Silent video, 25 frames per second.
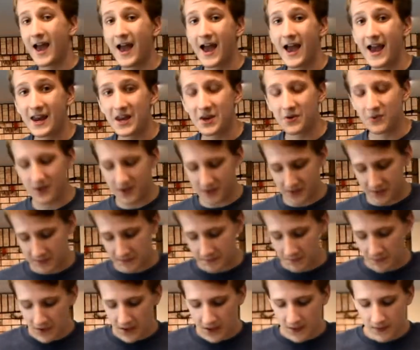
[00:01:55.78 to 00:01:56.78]
Anyways,
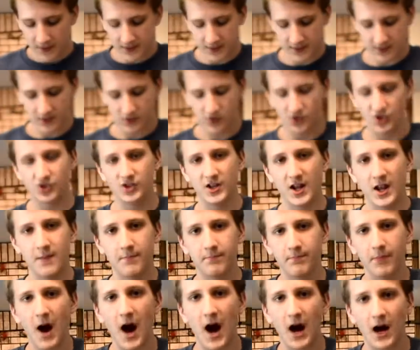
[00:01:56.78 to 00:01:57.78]
this is just a
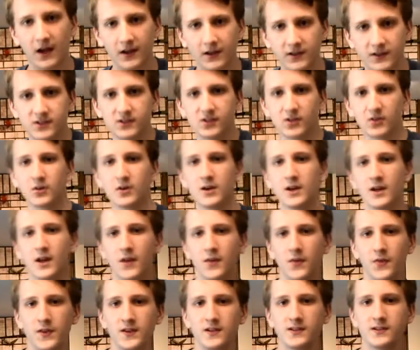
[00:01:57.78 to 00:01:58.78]
box. So
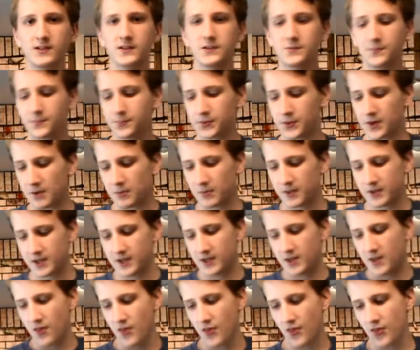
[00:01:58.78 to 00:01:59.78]
this is
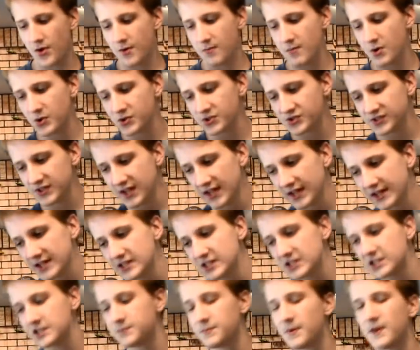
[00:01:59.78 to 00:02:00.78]
probably the most
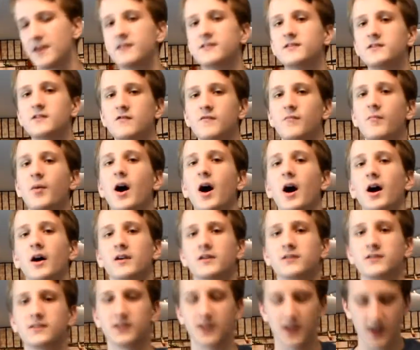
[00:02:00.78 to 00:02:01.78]
expensive
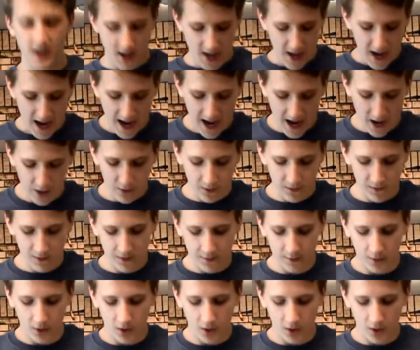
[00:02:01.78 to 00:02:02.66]
box out of them